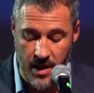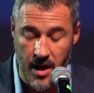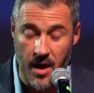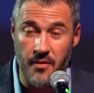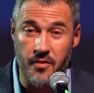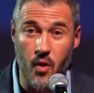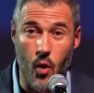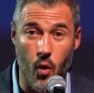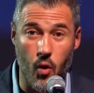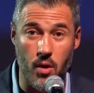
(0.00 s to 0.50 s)

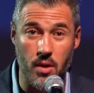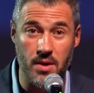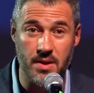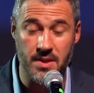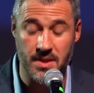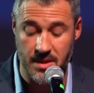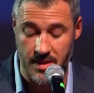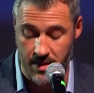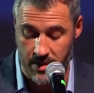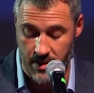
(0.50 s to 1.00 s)
Of
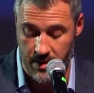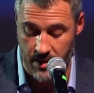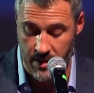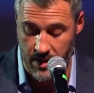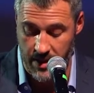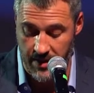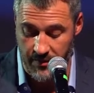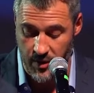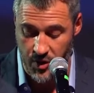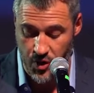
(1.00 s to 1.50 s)
course,
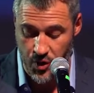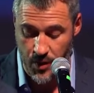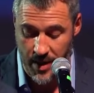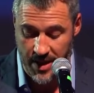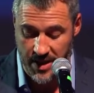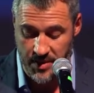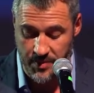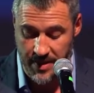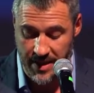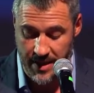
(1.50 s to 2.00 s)
liver
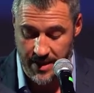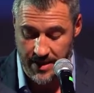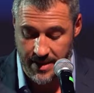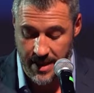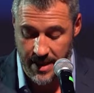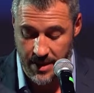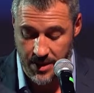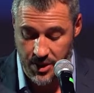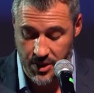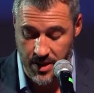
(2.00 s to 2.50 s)

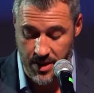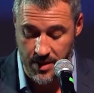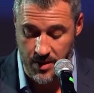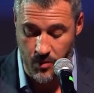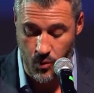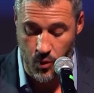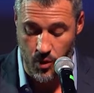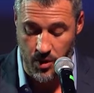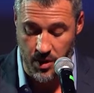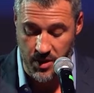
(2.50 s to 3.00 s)
transplantation
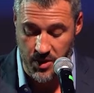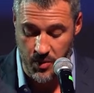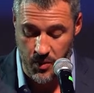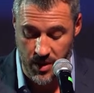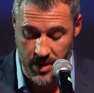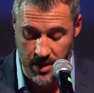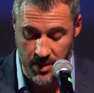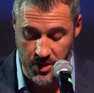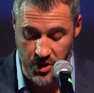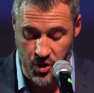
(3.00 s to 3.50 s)
works
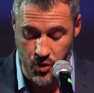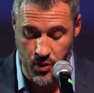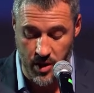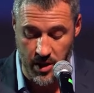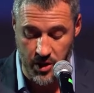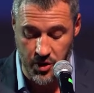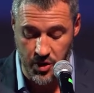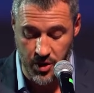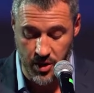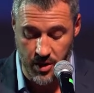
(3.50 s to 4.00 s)
within the
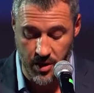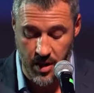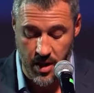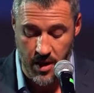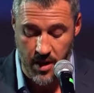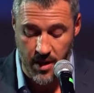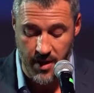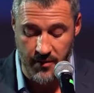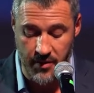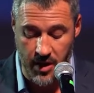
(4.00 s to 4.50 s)
structure
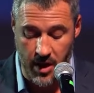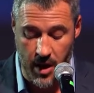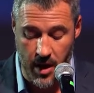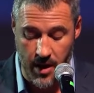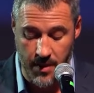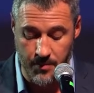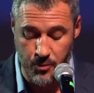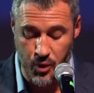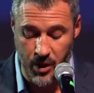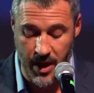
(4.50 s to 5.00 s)
of the
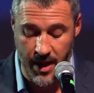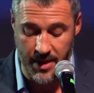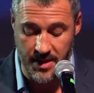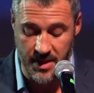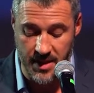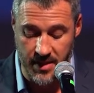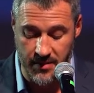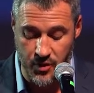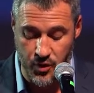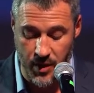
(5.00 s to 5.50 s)

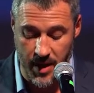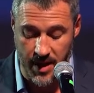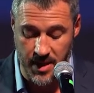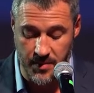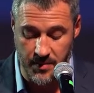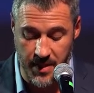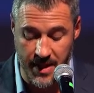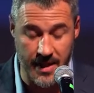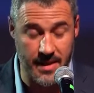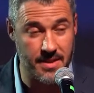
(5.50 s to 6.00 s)
Comprehensive
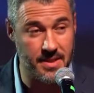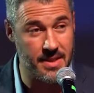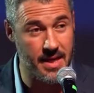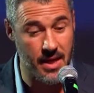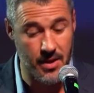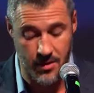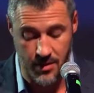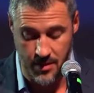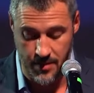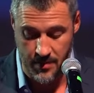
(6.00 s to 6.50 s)
Transplant
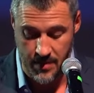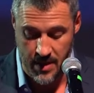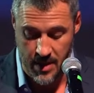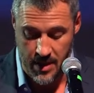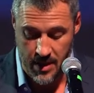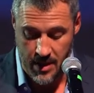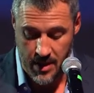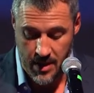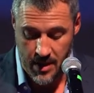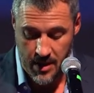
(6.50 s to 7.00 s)
Center.
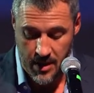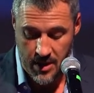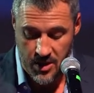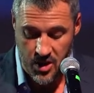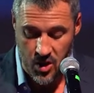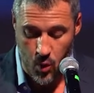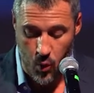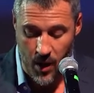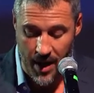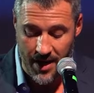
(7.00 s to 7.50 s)

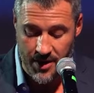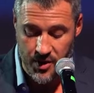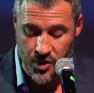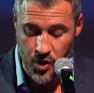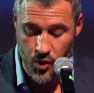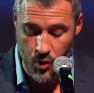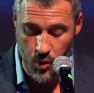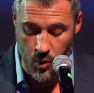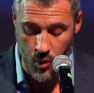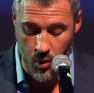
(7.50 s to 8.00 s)
So why
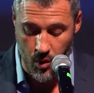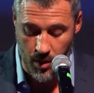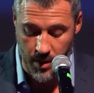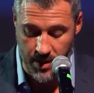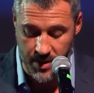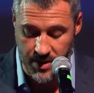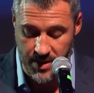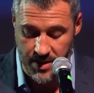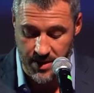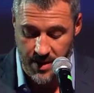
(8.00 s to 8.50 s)
2
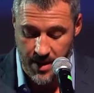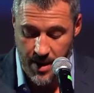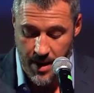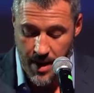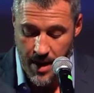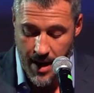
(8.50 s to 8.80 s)
awards?